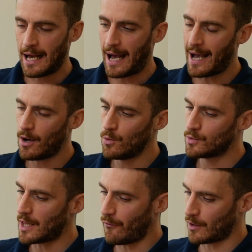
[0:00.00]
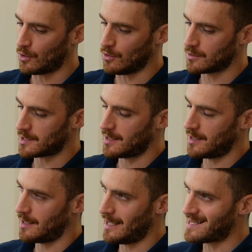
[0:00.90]
How difficult
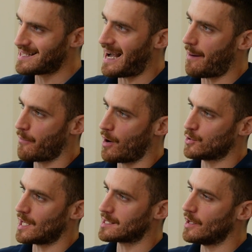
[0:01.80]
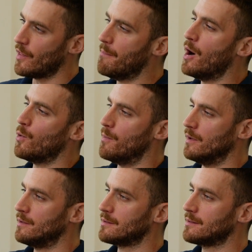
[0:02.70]
is that process at the
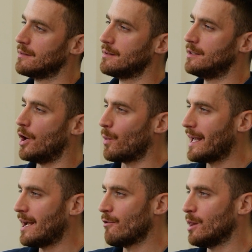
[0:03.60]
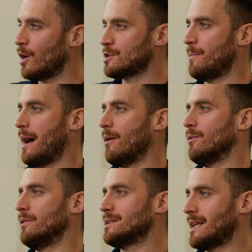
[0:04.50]
moment we hear a lot
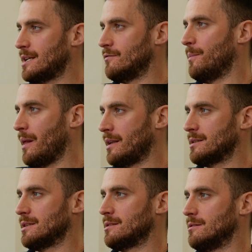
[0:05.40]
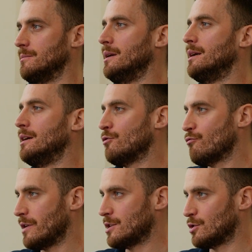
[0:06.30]
about the state of the planning system,
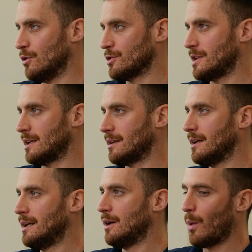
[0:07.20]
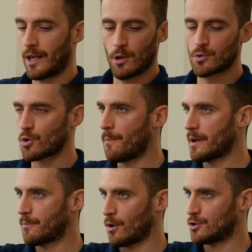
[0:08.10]
resourcing. When it comes to a
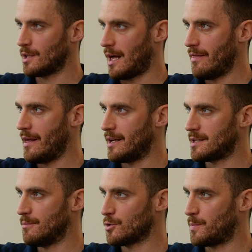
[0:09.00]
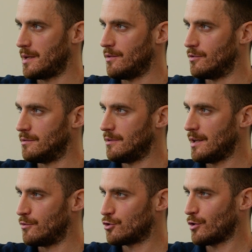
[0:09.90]
big project like this, it must be
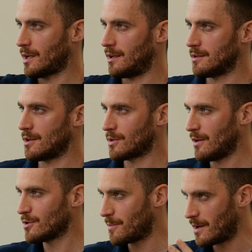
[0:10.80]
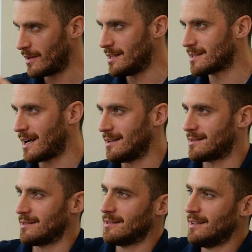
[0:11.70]
even trickier. So give us a bit of an insight
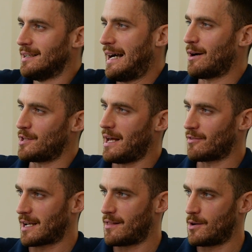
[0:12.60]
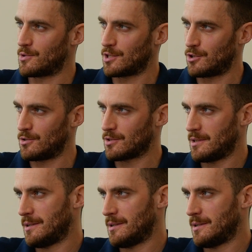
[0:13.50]
into how you navigate those issues.